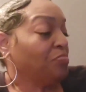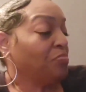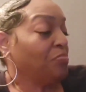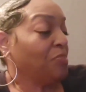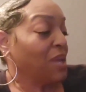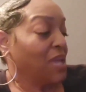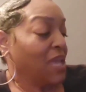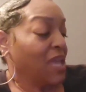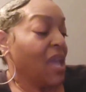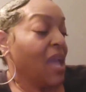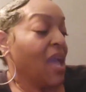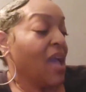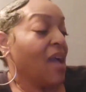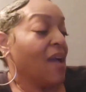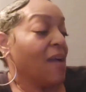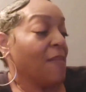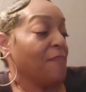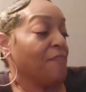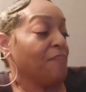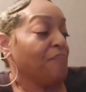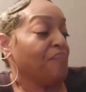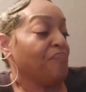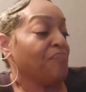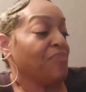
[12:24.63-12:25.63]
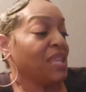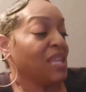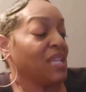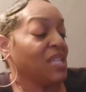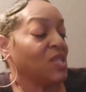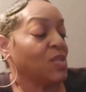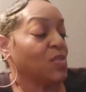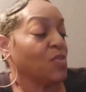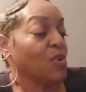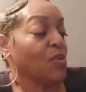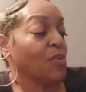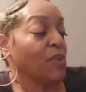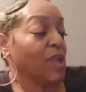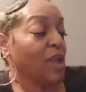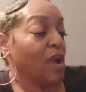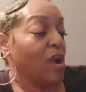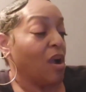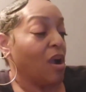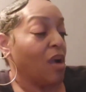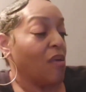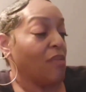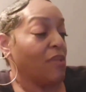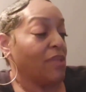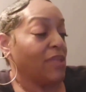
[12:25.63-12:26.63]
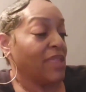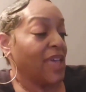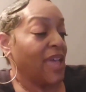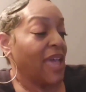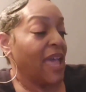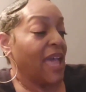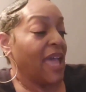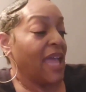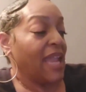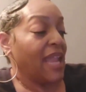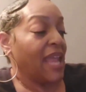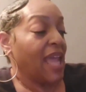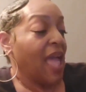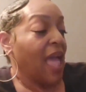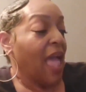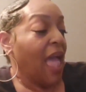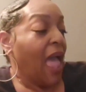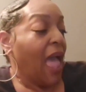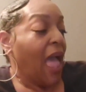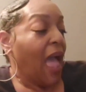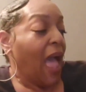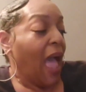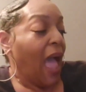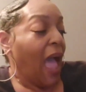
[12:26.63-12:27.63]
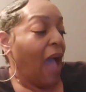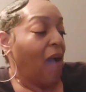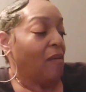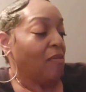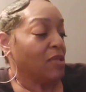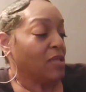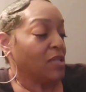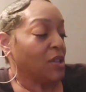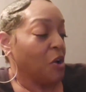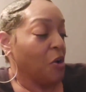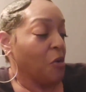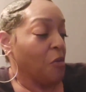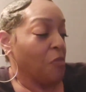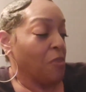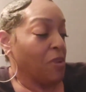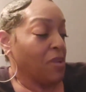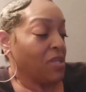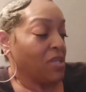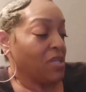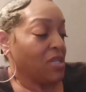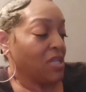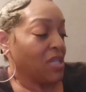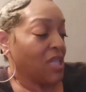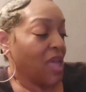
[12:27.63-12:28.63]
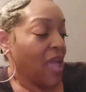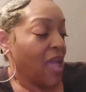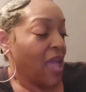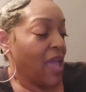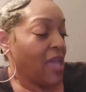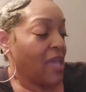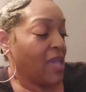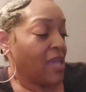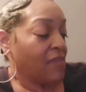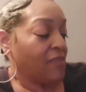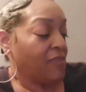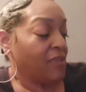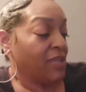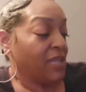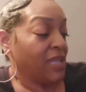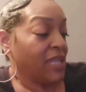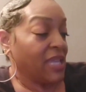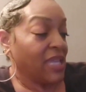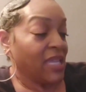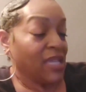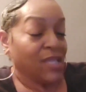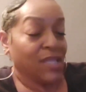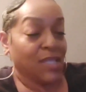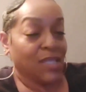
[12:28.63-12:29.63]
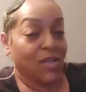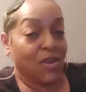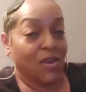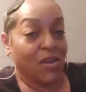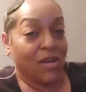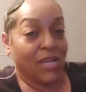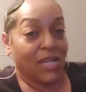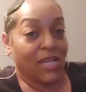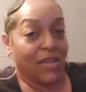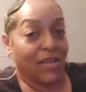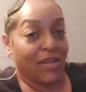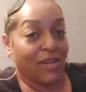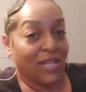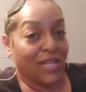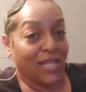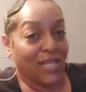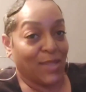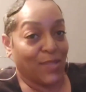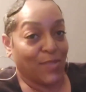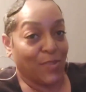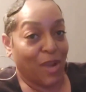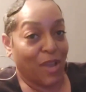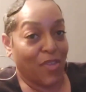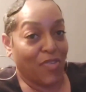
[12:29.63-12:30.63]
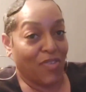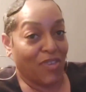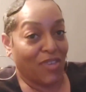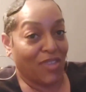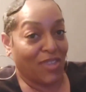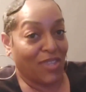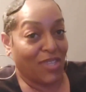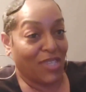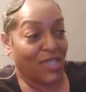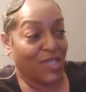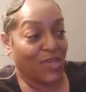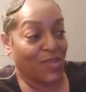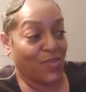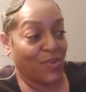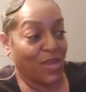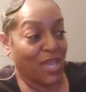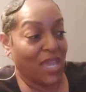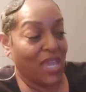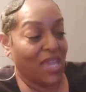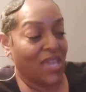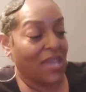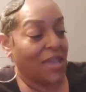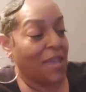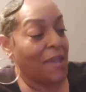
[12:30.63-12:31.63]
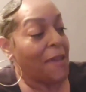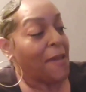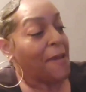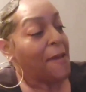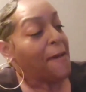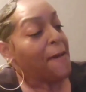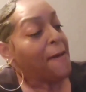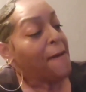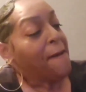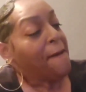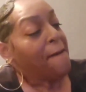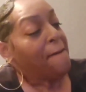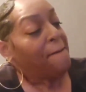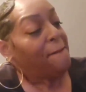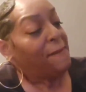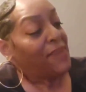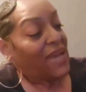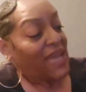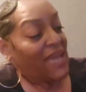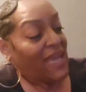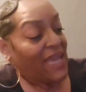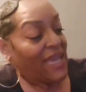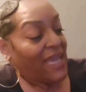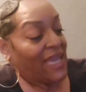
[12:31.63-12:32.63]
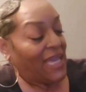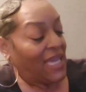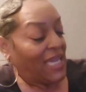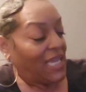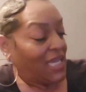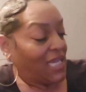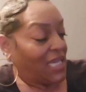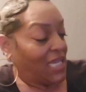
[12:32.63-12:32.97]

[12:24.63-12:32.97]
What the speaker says: But yeah, that's where we are with that. I was hoping to like really get started on this project this week, but